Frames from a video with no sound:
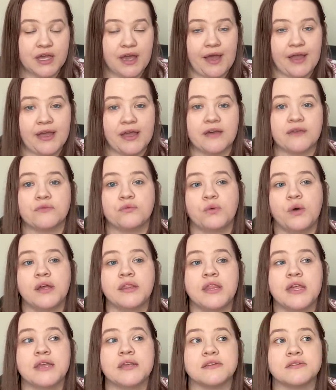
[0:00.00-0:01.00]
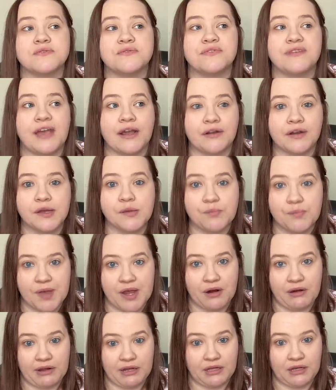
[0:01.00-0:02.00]
I have one that is very
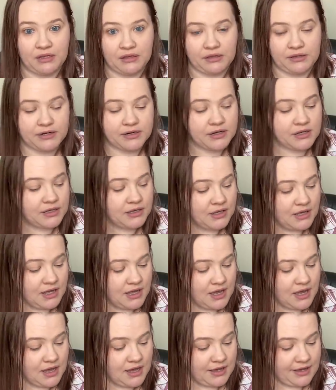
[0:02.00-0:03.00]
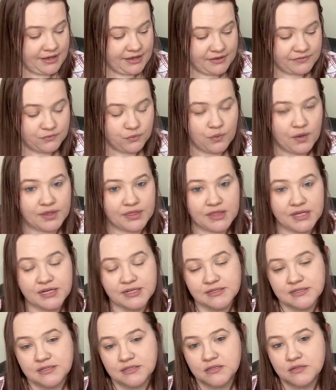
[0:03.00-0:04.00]
berry colored. I have one that
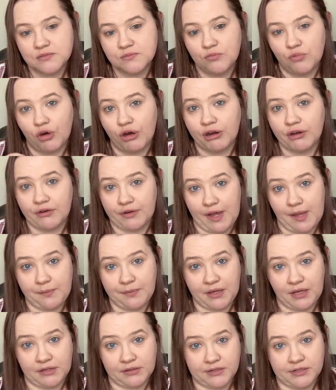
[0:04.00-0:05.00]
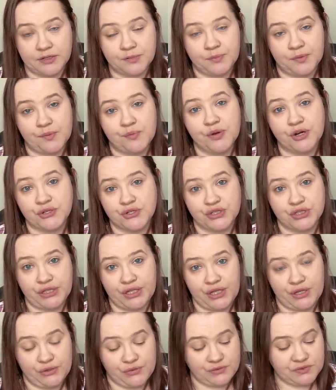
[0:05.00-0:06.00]
is more grape colored but partially
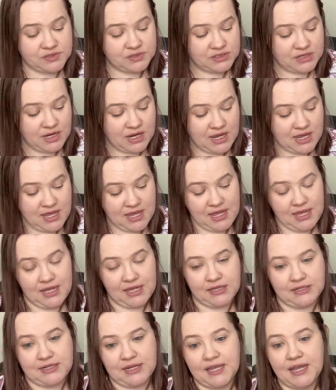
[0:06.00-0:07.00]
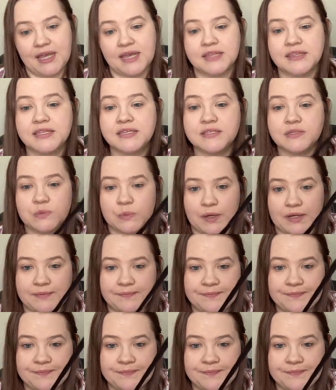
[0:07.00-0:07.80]
used. And I had this one.